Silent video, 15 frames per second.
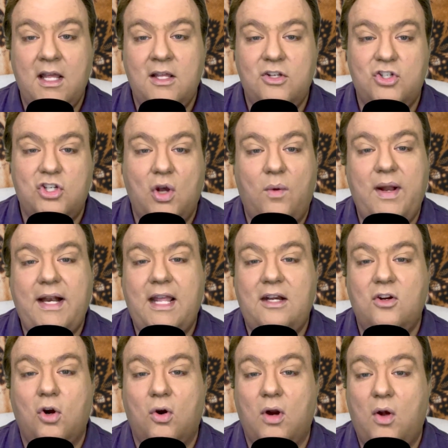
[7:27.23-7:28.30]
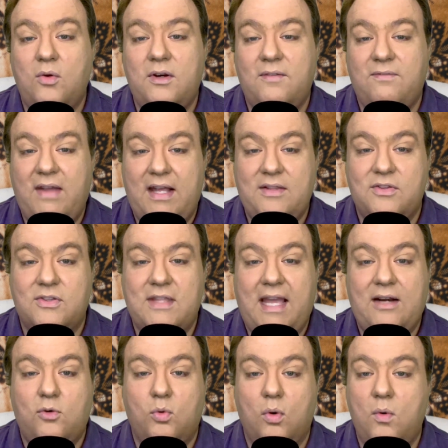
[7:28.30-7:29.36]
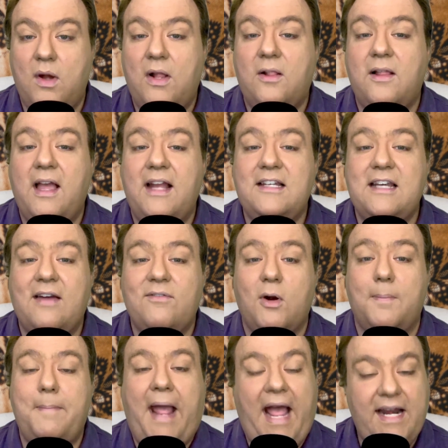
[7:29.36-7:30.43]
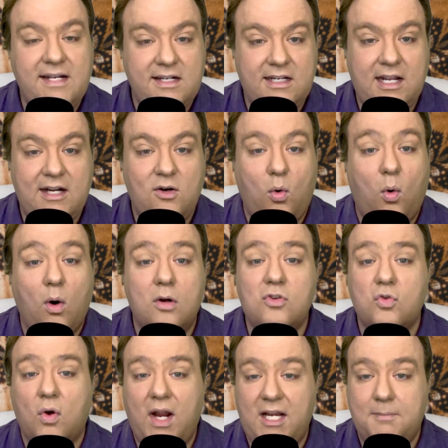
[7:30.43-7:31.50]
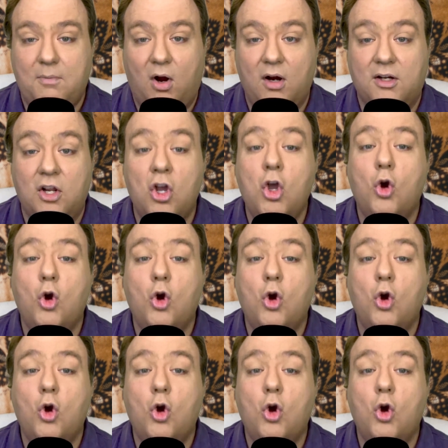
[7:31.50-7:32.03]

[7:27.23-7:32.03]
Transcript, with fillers: showing in her own defense that Gruelle had never patented or trademarked